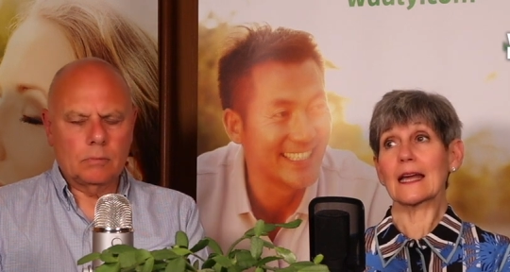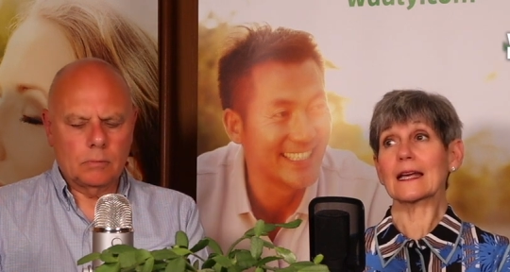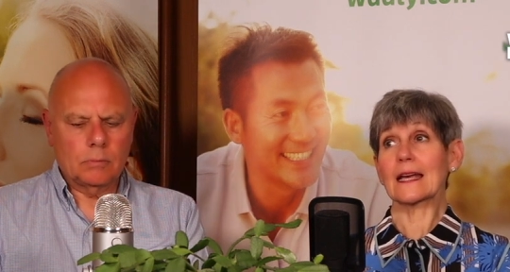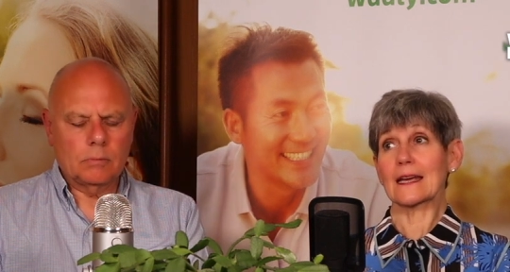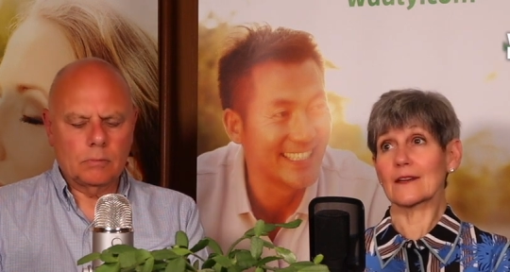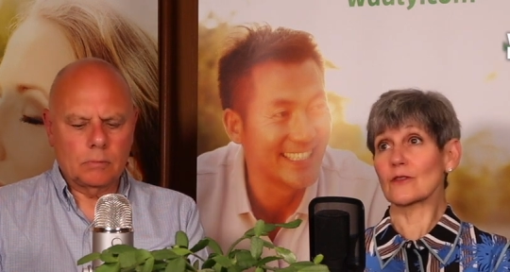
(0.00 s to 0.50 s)

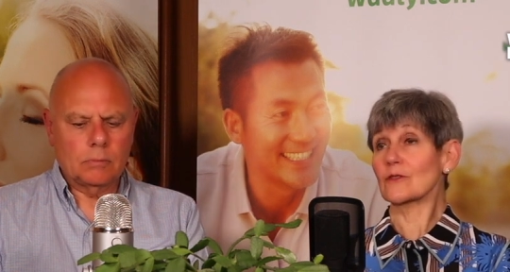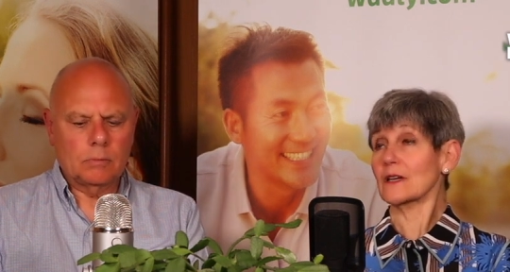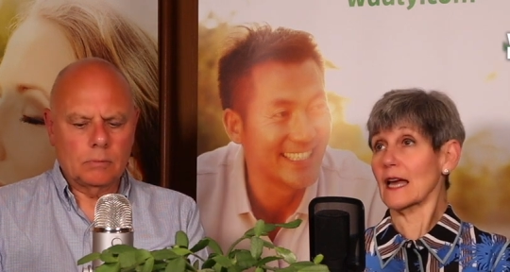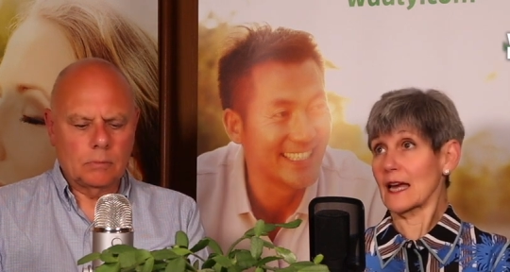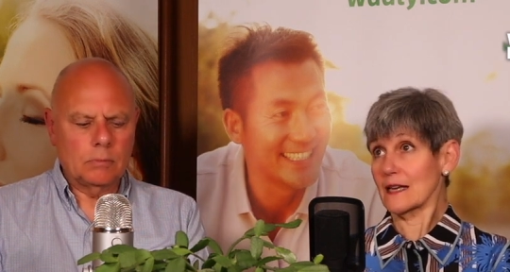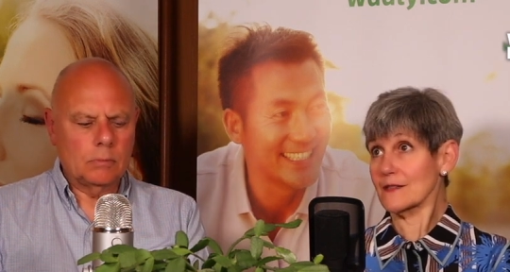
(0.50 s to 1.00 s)
Speaker 1: can kill
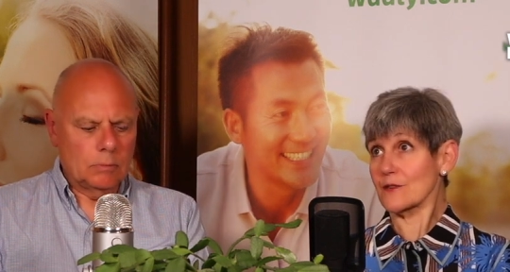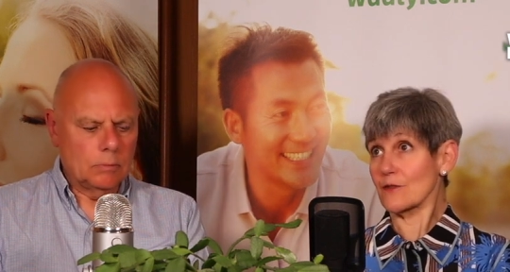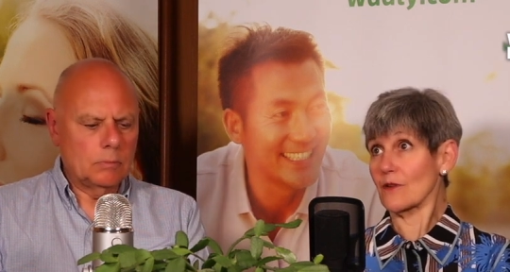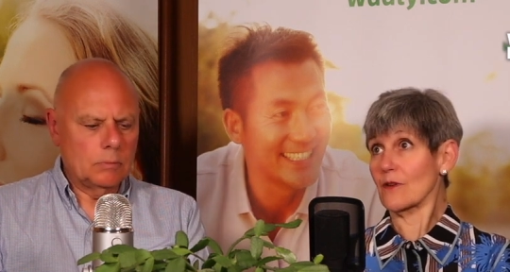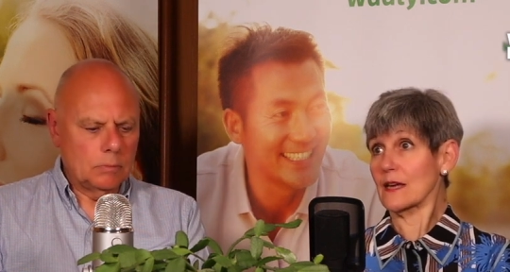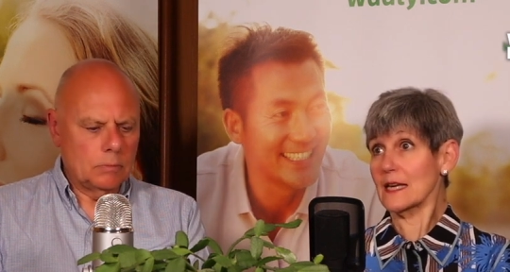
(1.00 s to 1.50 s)

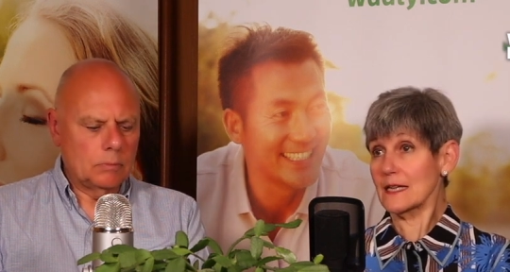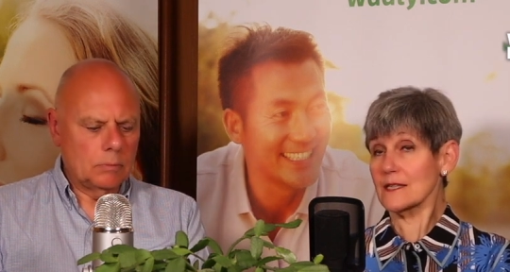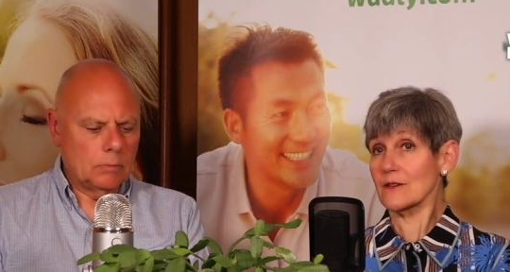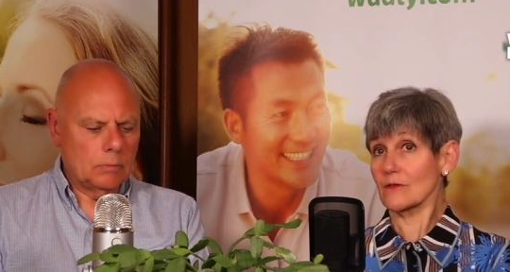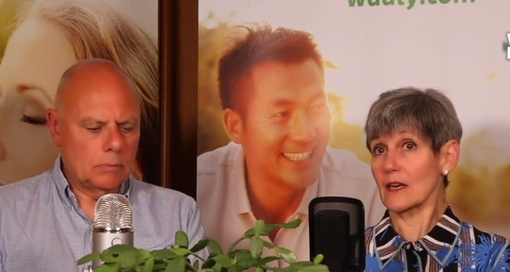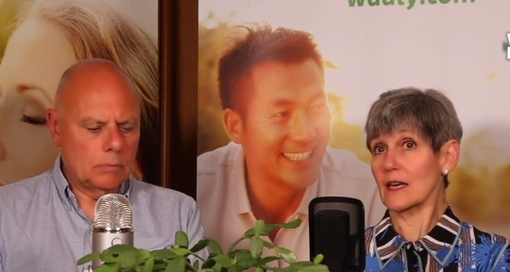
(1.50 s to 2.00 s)
cancer
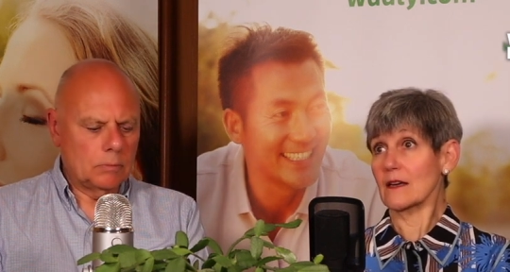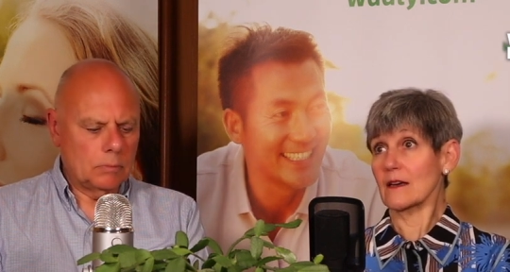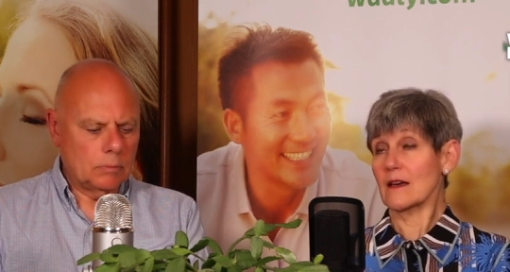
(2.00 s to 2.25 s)
easily.